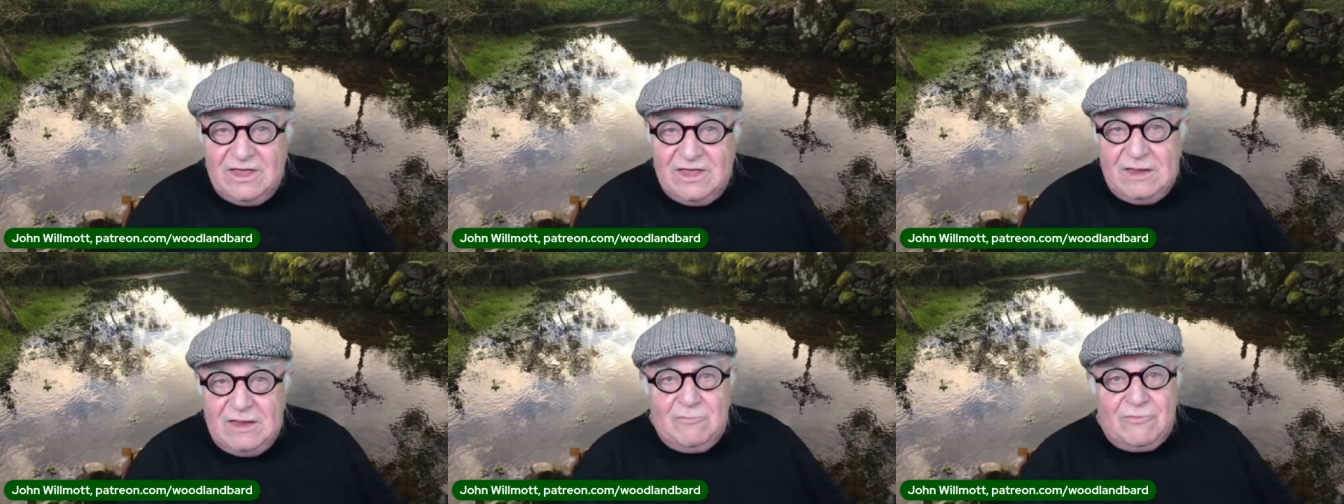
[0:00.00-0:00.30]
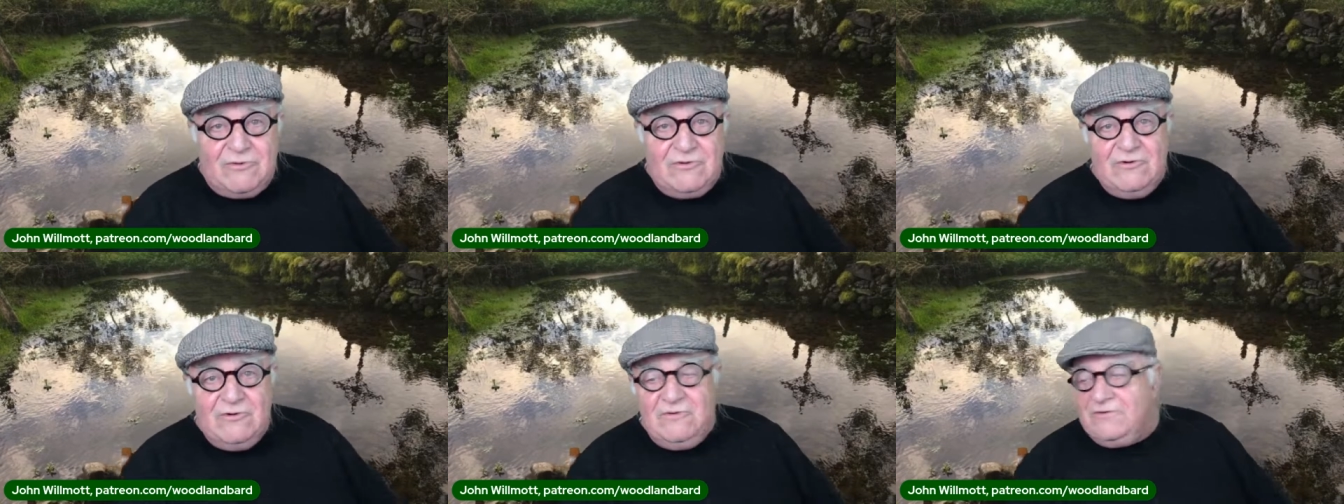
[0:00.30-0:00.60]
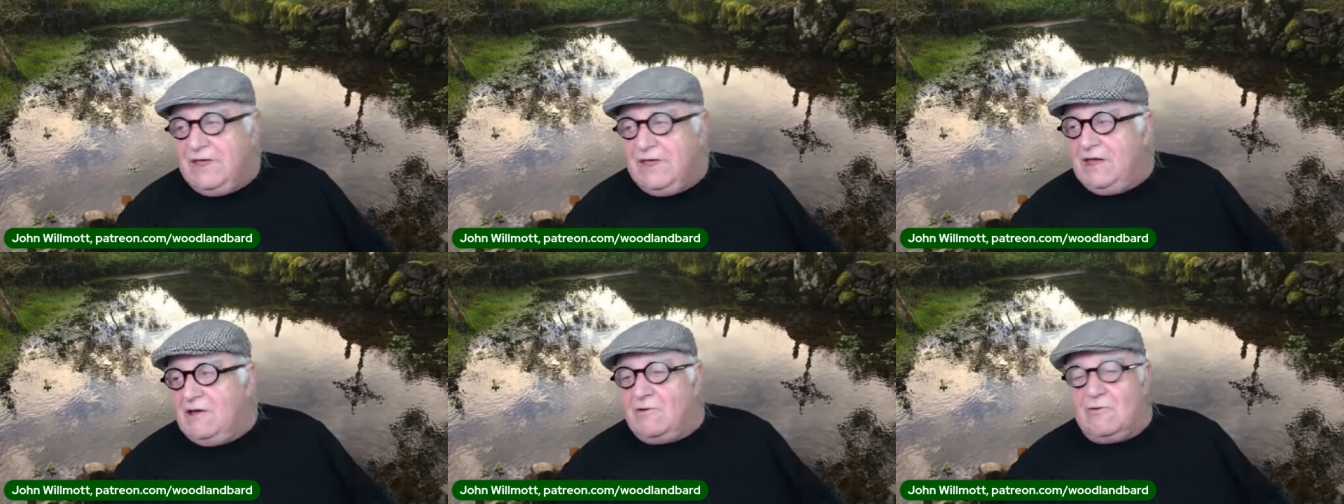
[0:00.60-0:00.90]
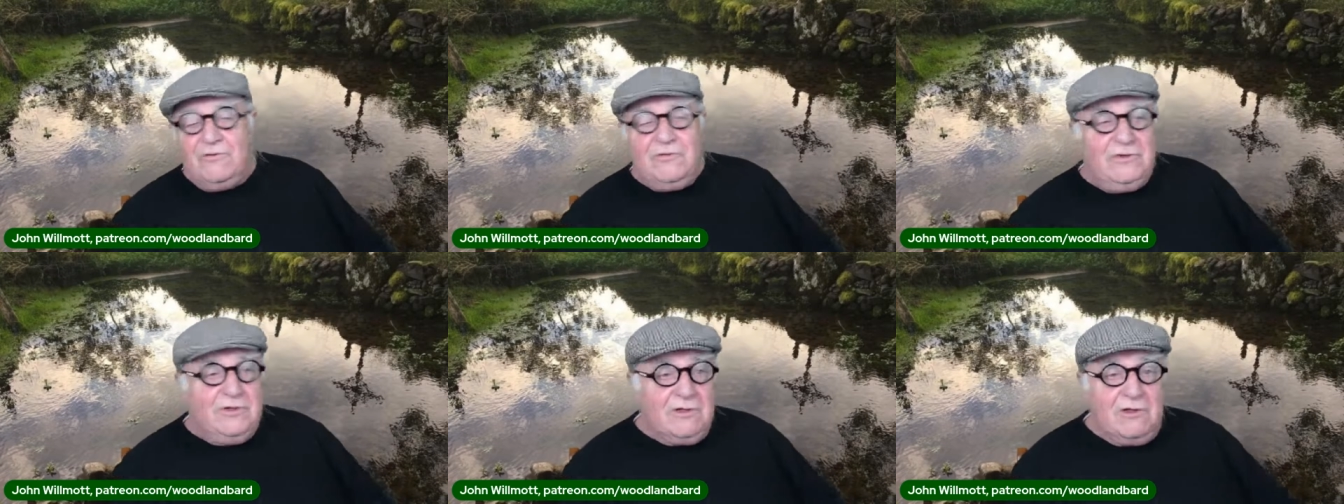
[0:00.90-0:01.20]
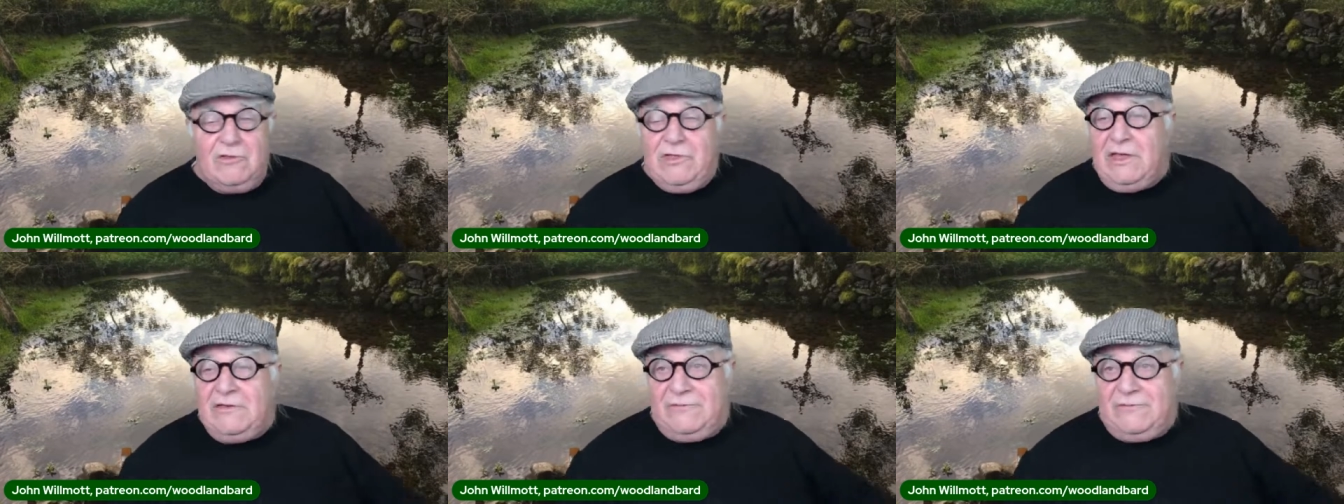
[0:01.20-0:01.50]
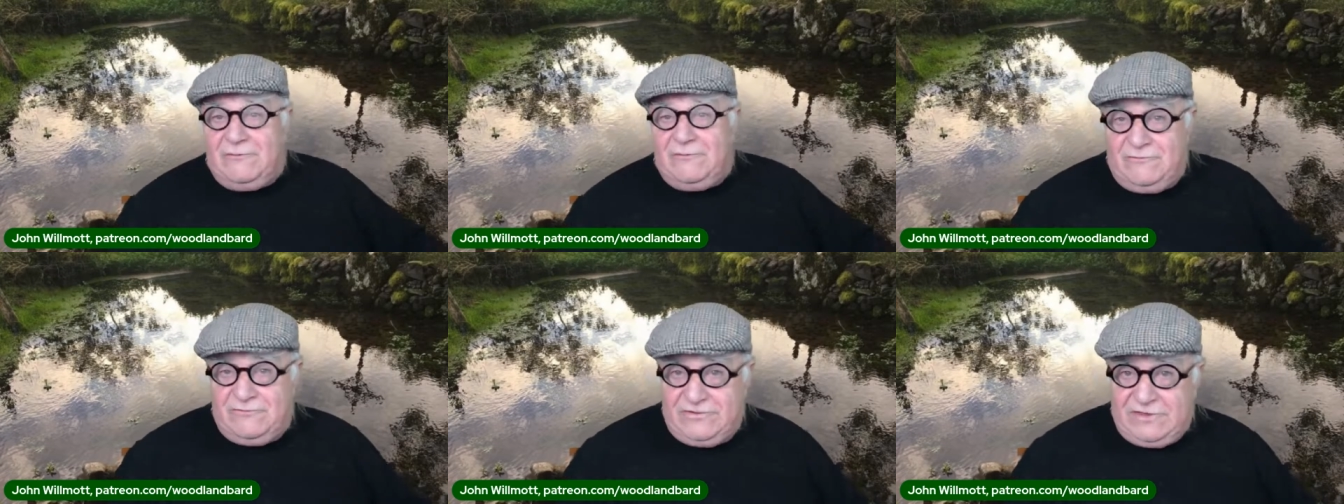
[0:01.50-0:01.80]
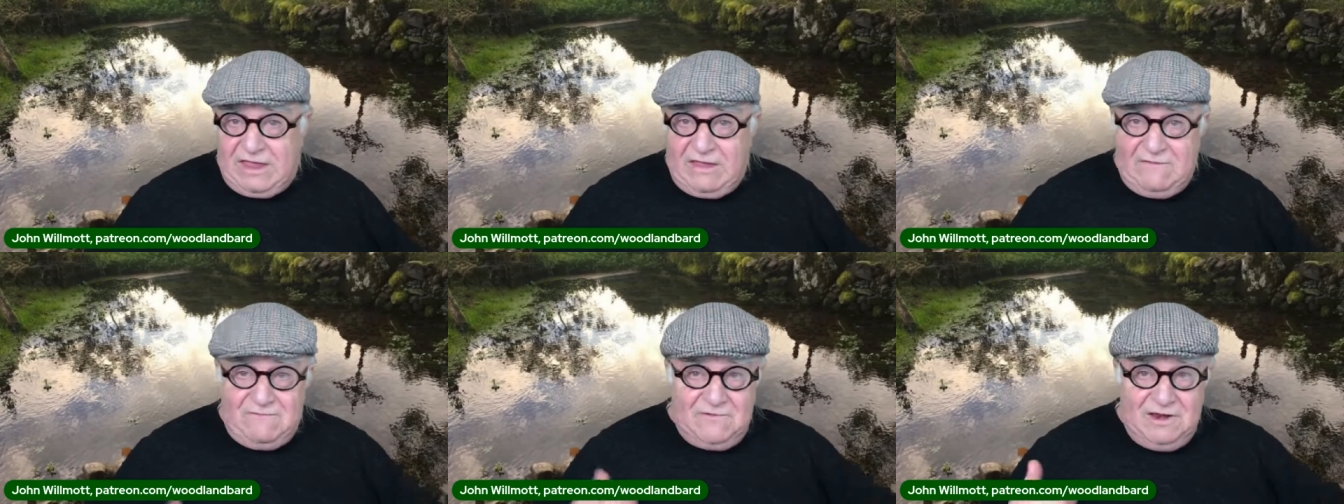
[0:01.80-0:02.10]
improved health, you know, that's
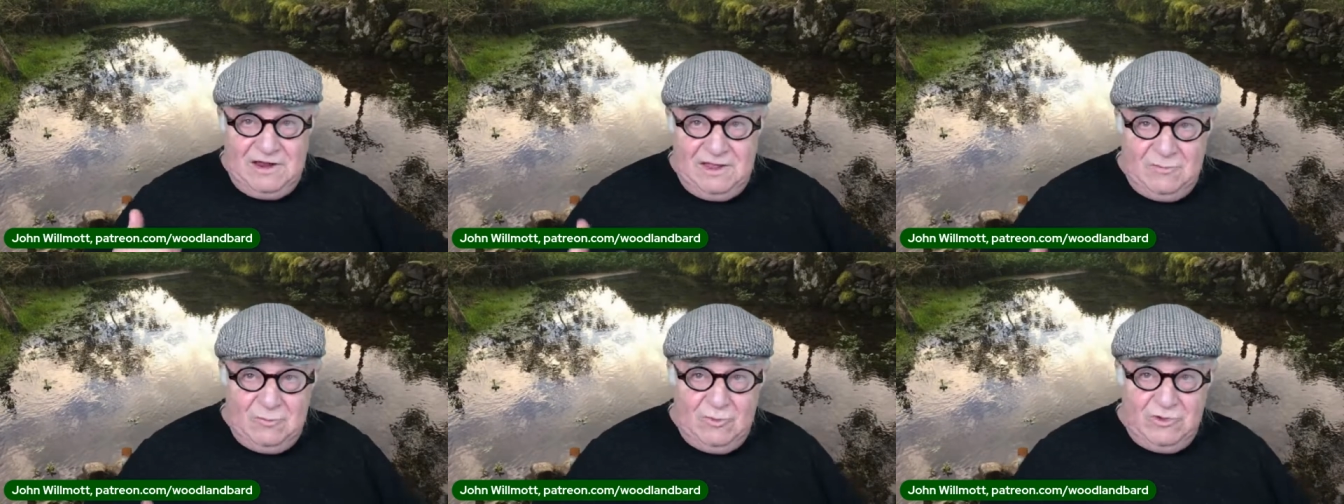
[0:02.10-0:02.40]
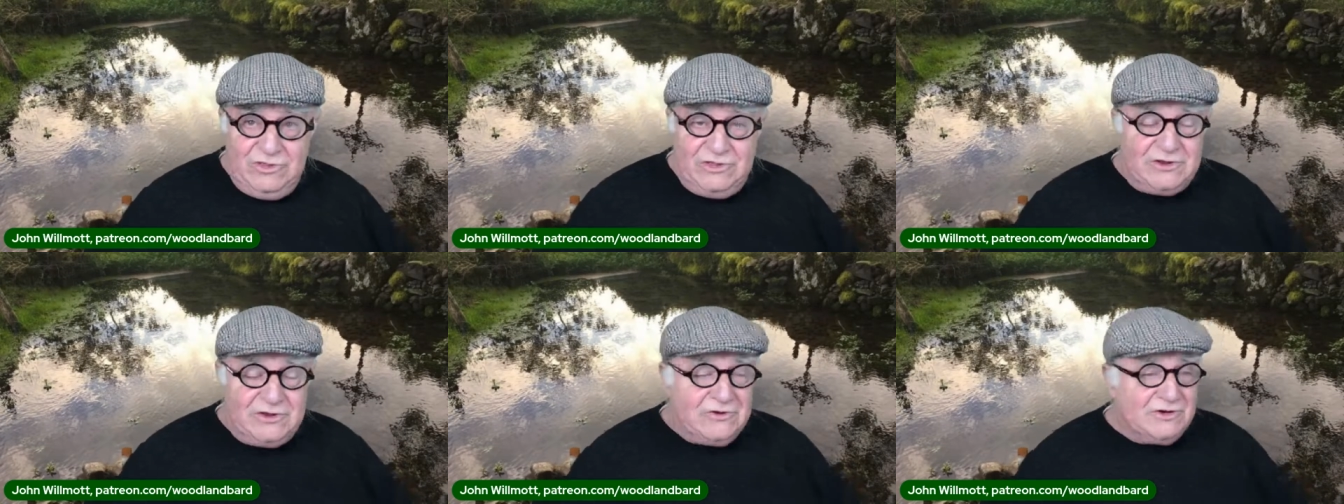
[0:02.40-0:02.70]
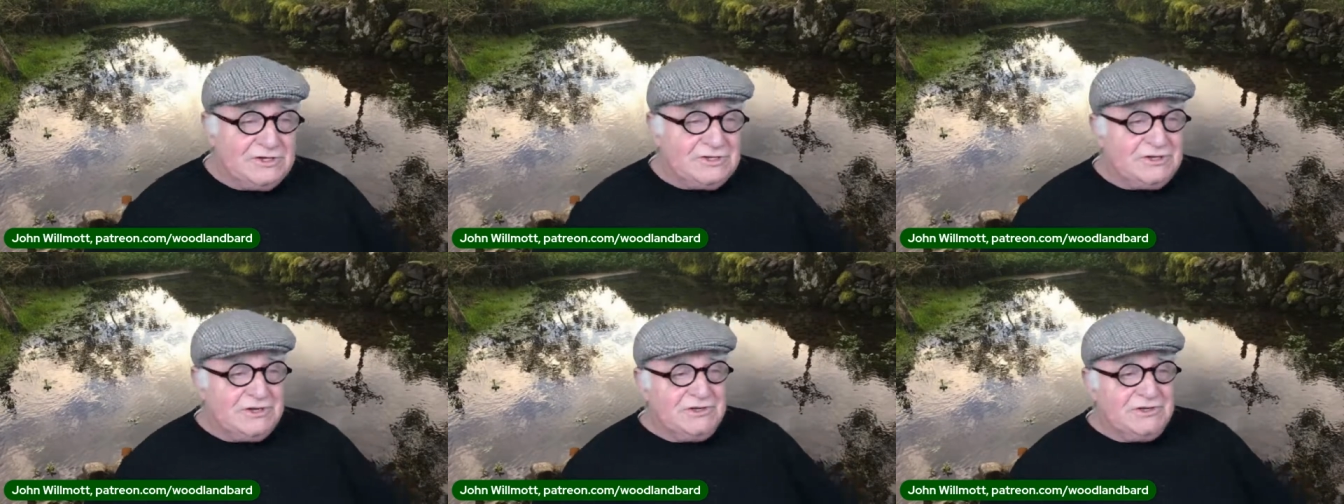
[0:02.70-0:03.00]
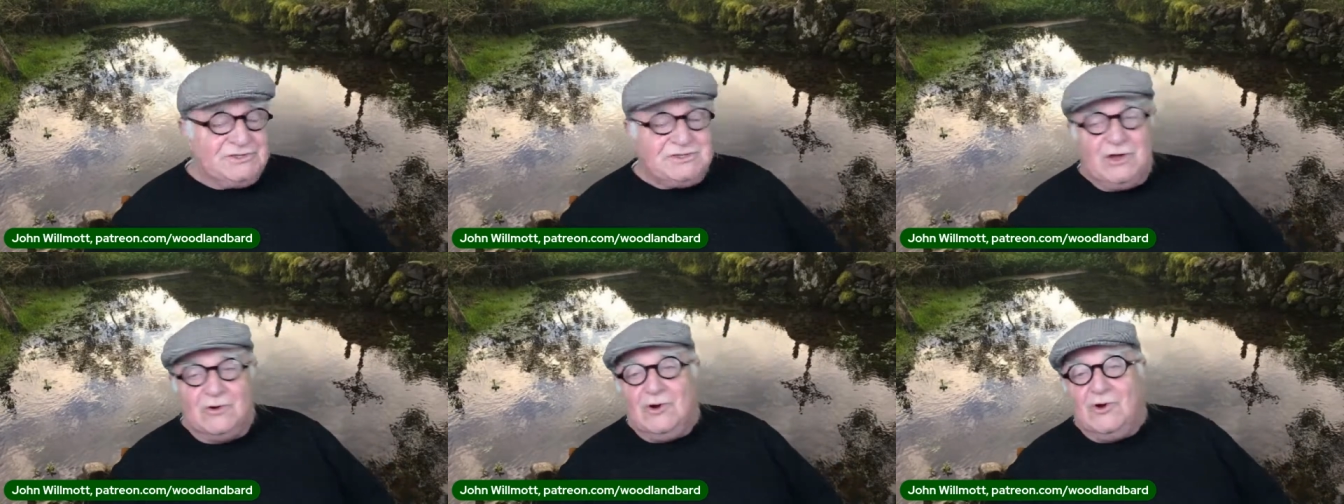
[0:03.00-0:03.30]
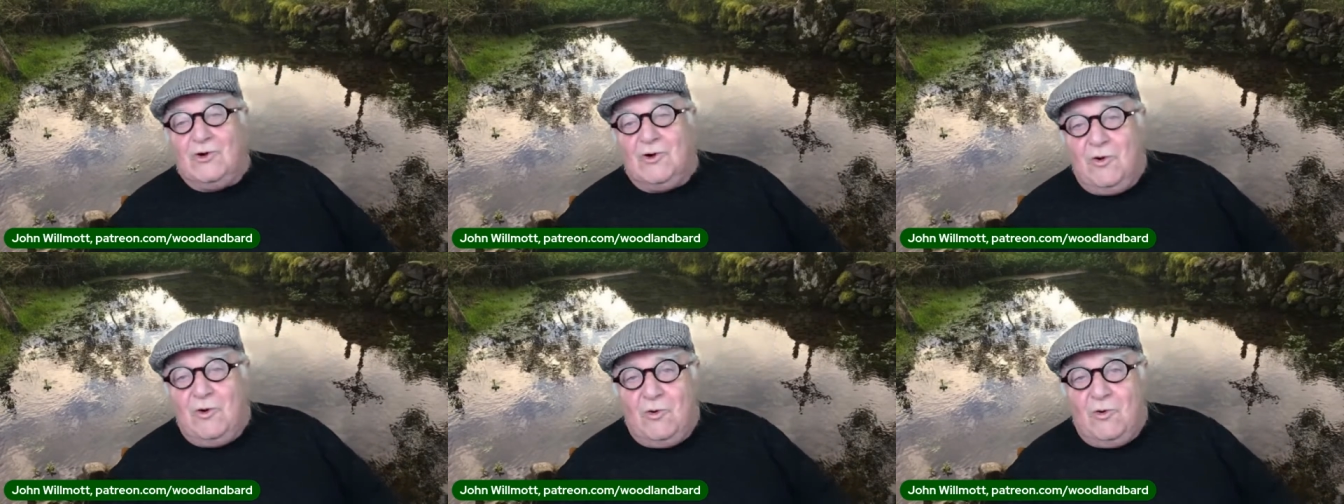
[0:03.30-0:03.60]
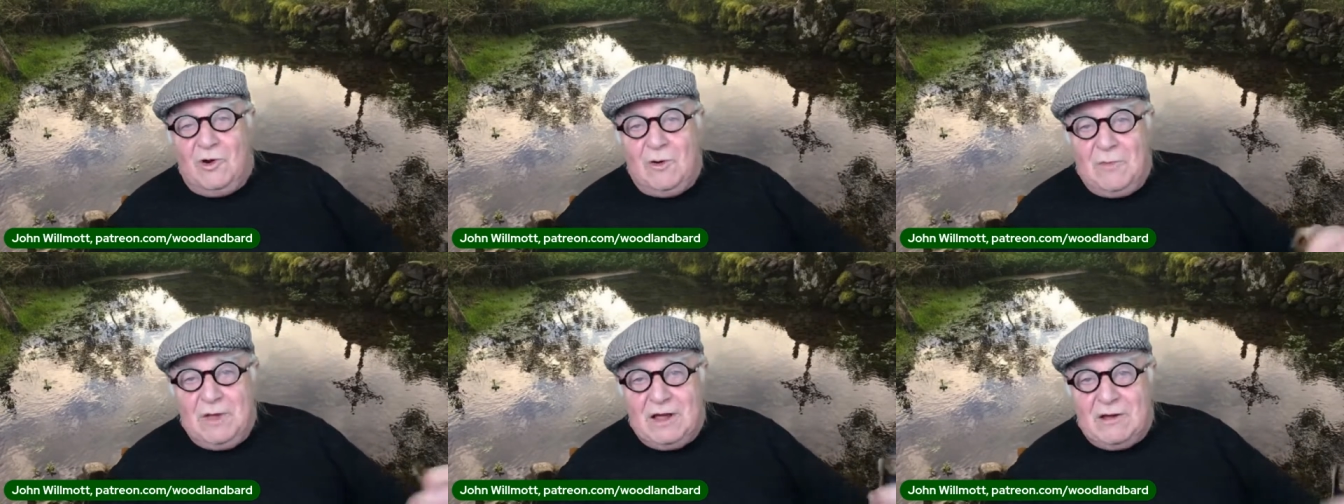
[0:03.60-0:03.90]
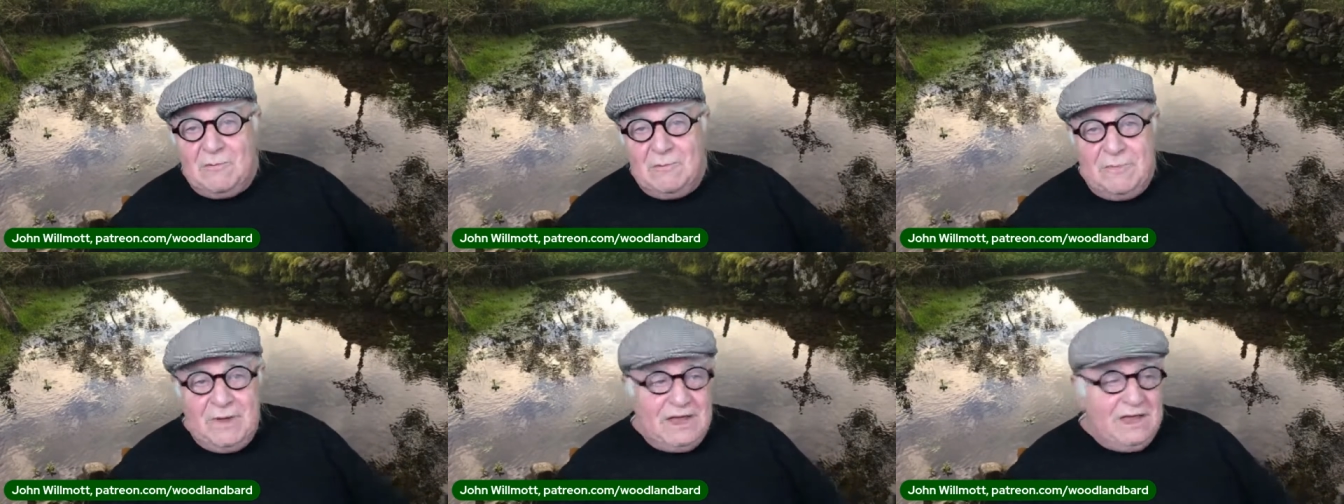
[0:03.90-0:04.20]
definitely in with the Christians, all about